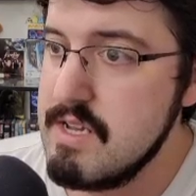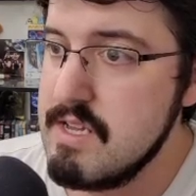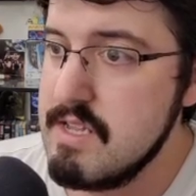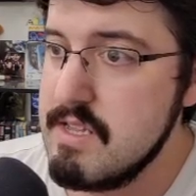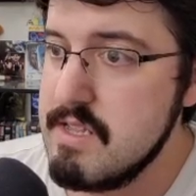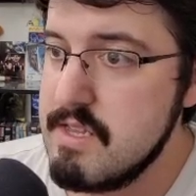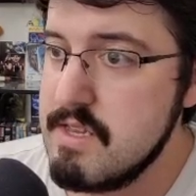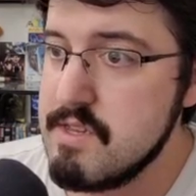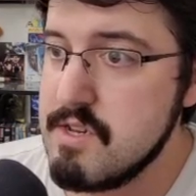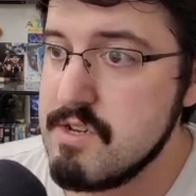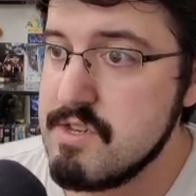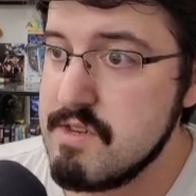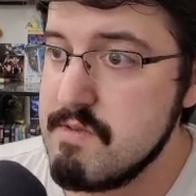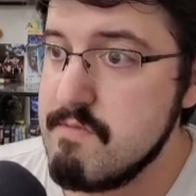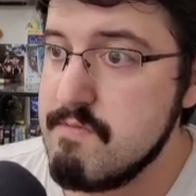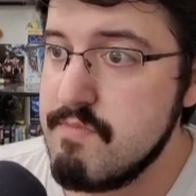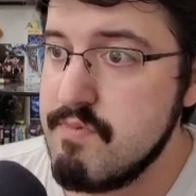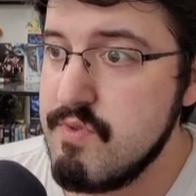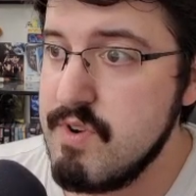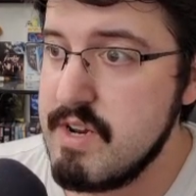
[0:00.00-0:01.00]
These are some
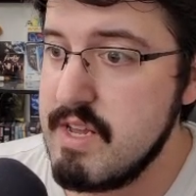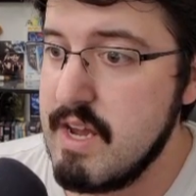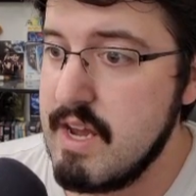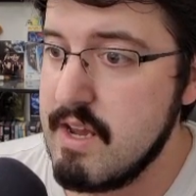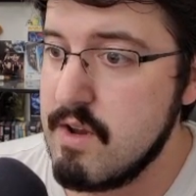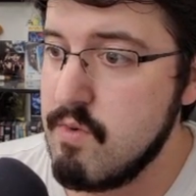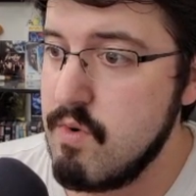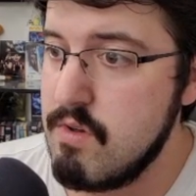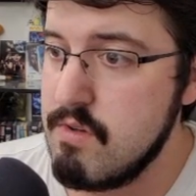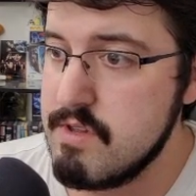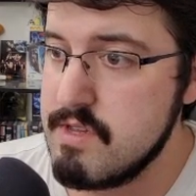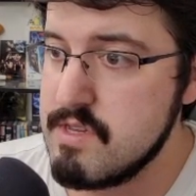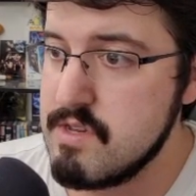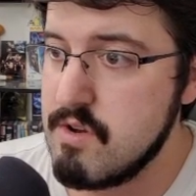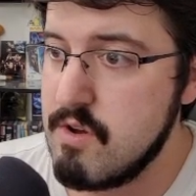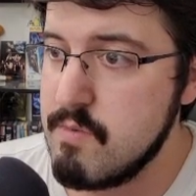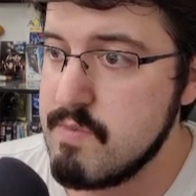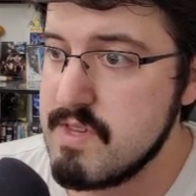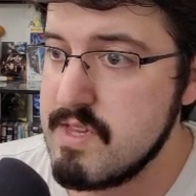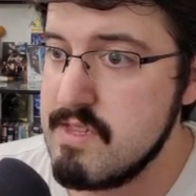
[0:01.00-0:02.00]
pretty high-quality
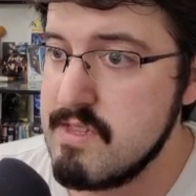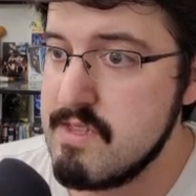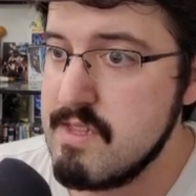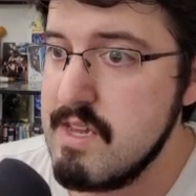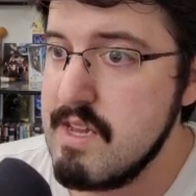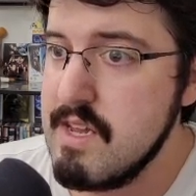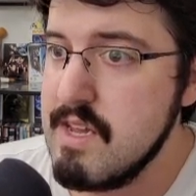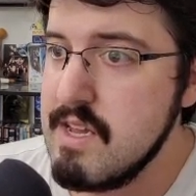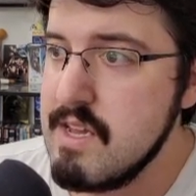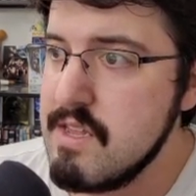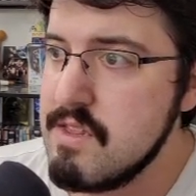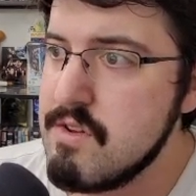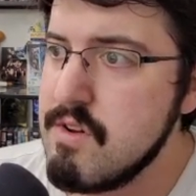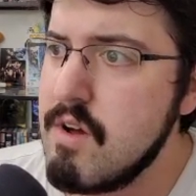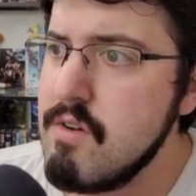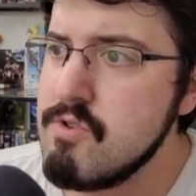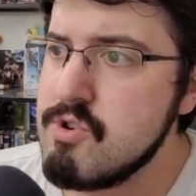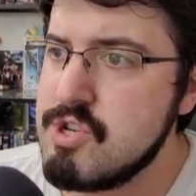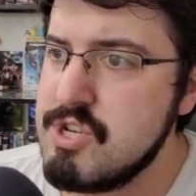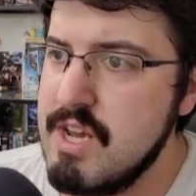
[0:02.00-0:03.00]
sculpts, and they're
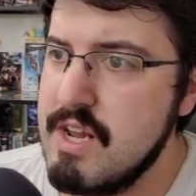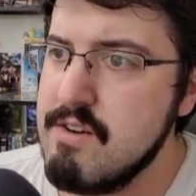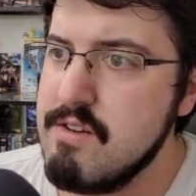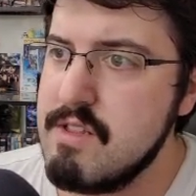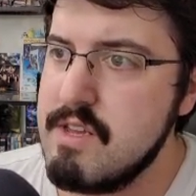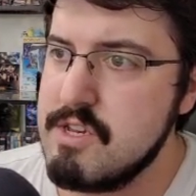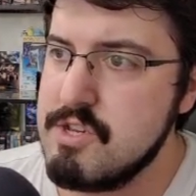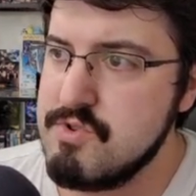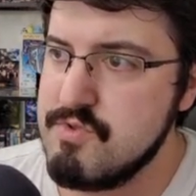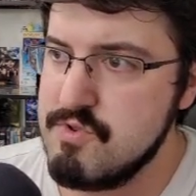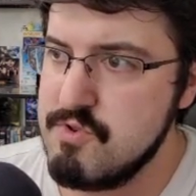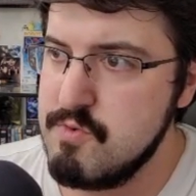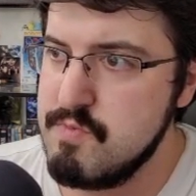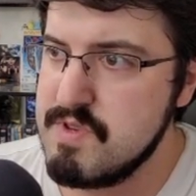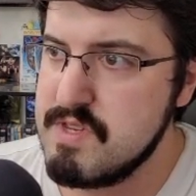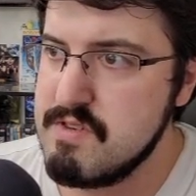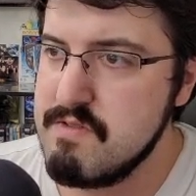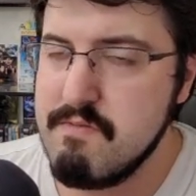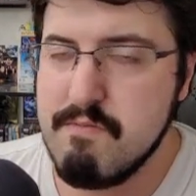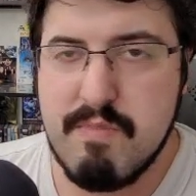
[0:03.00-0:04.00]
all generally
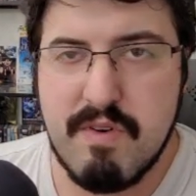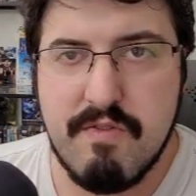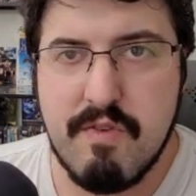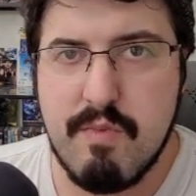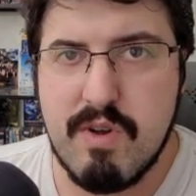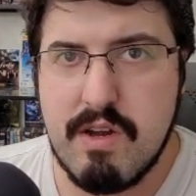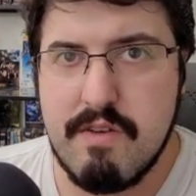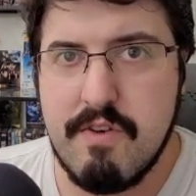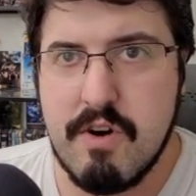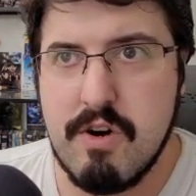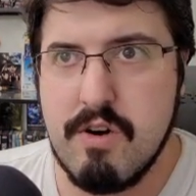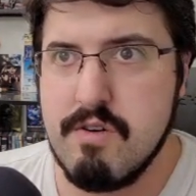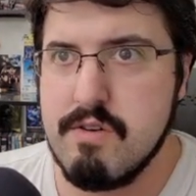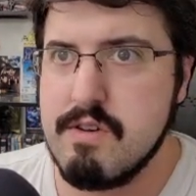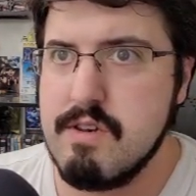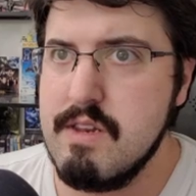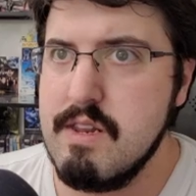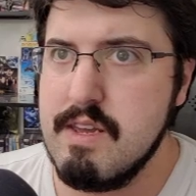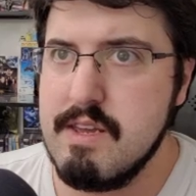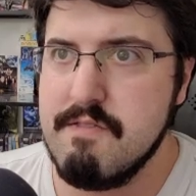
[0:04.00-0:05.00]
troops, but from what I've heard,
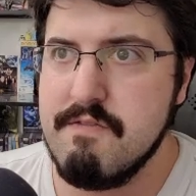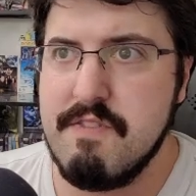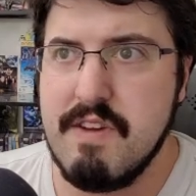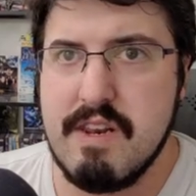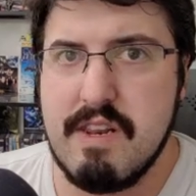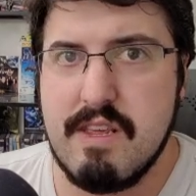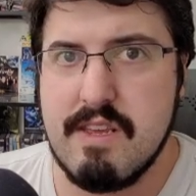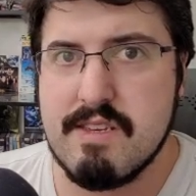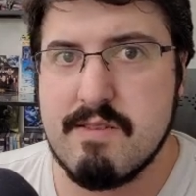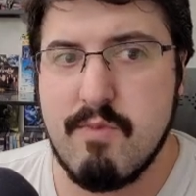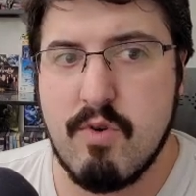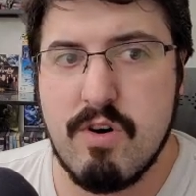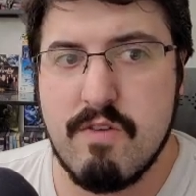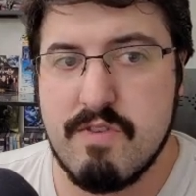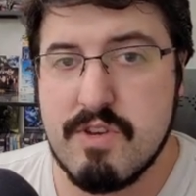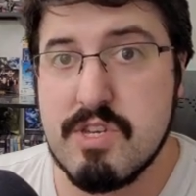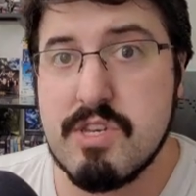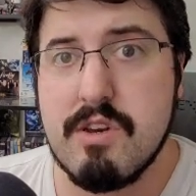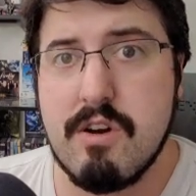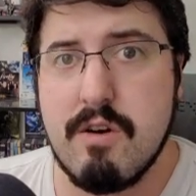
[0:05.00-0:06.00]
Infinity is more of
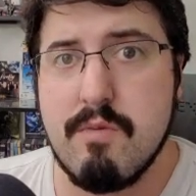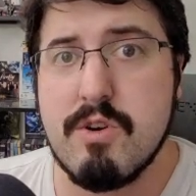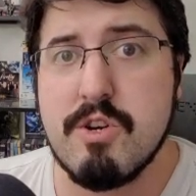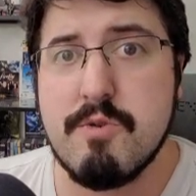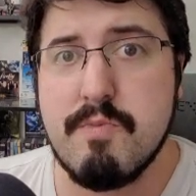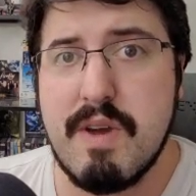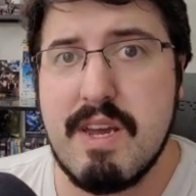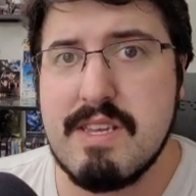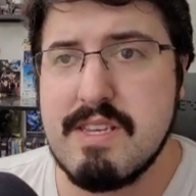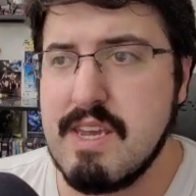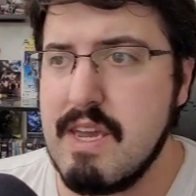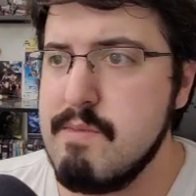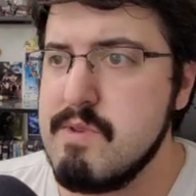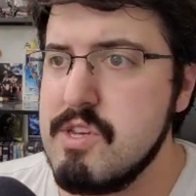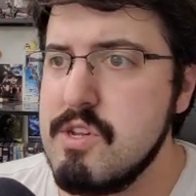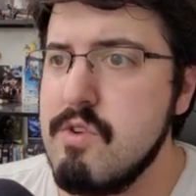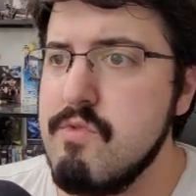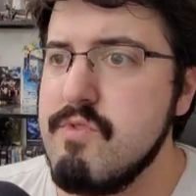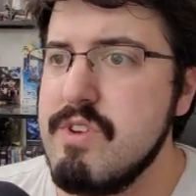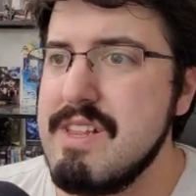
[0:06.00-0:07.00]
a skirmish-based game, so
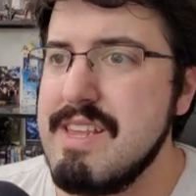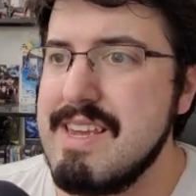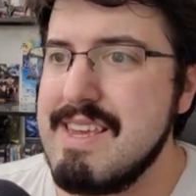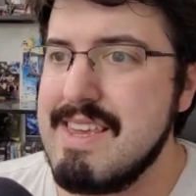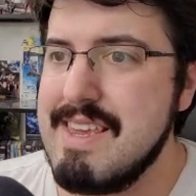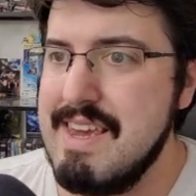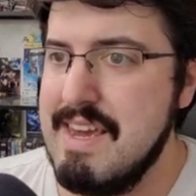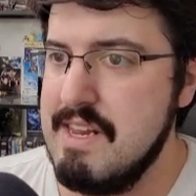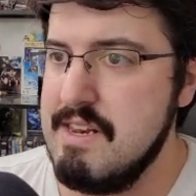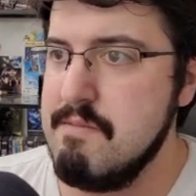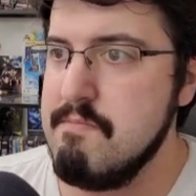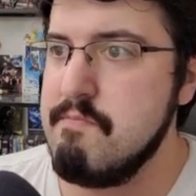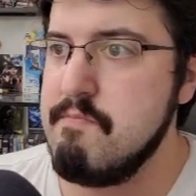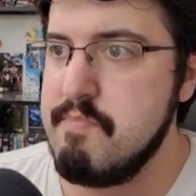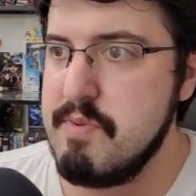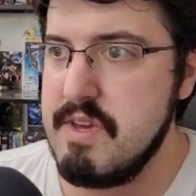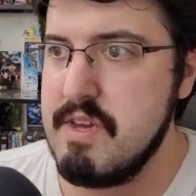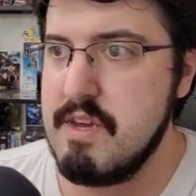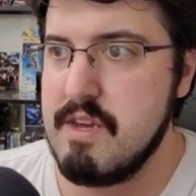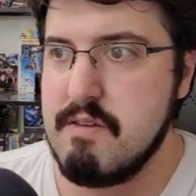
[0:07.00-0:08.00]
you don't really get
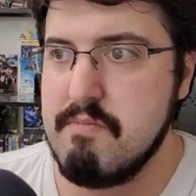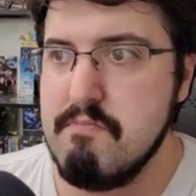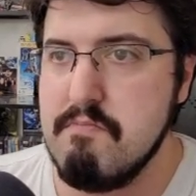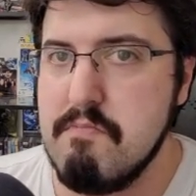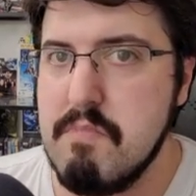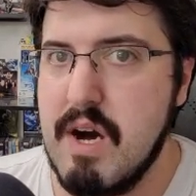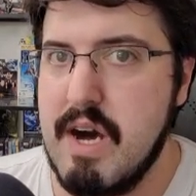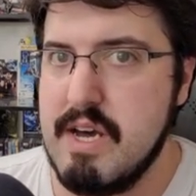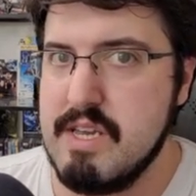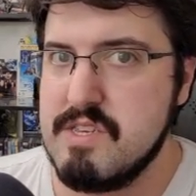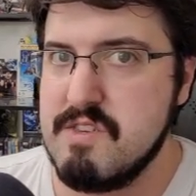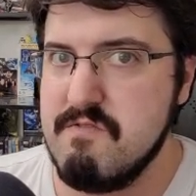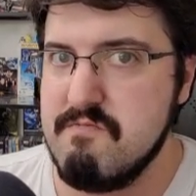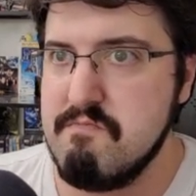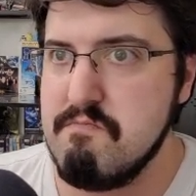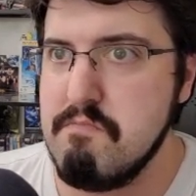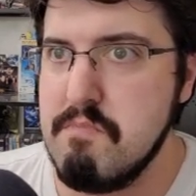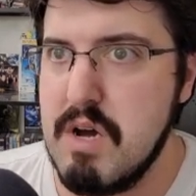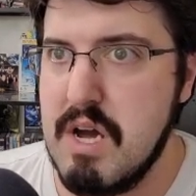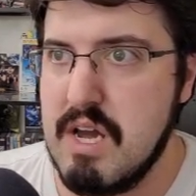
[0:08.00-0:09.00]
big, massive
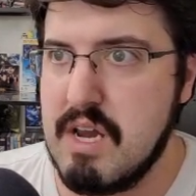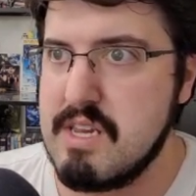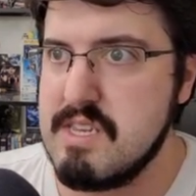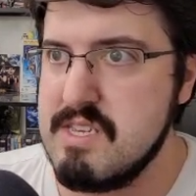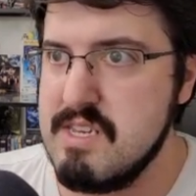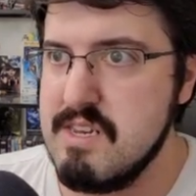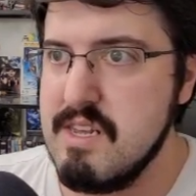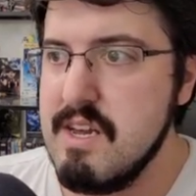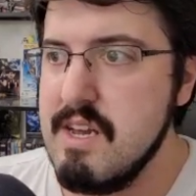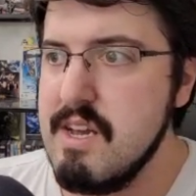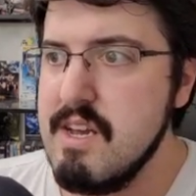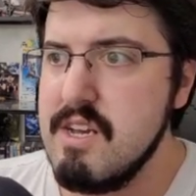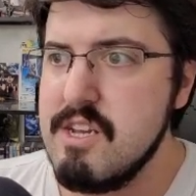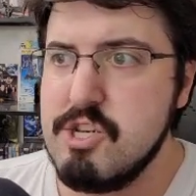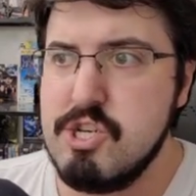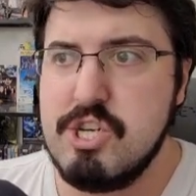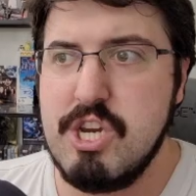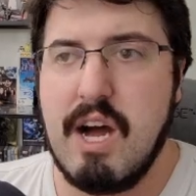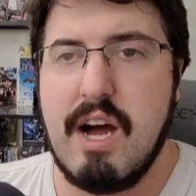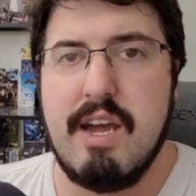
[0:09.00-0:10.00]
mechs and
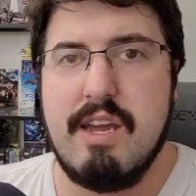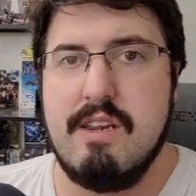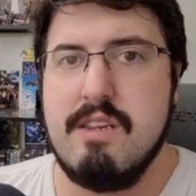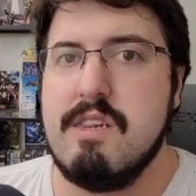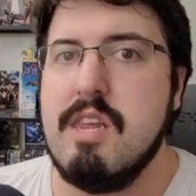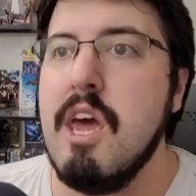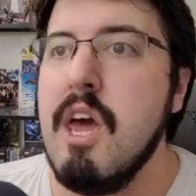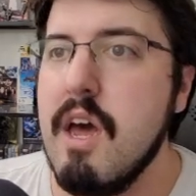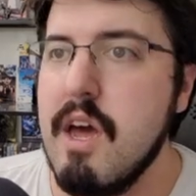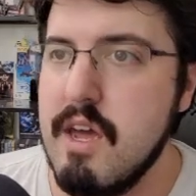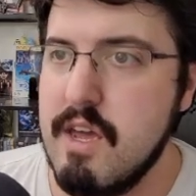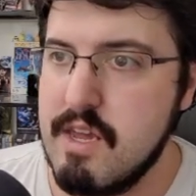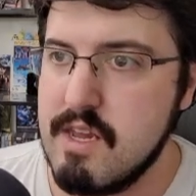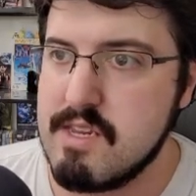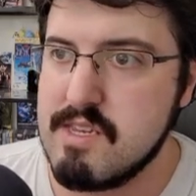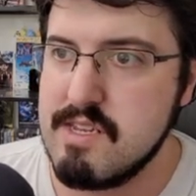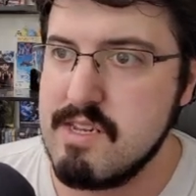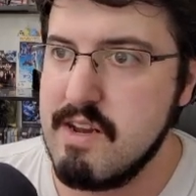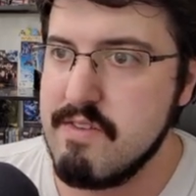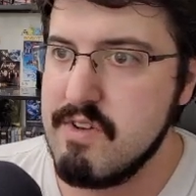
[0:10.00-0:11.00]
giant
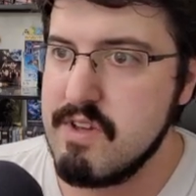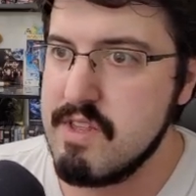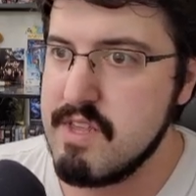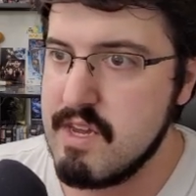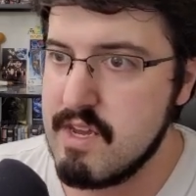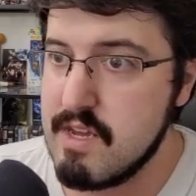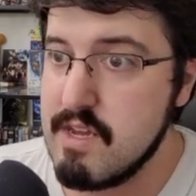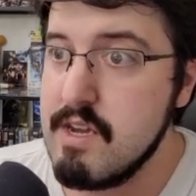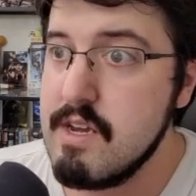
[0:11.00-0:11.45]
tanks and everything.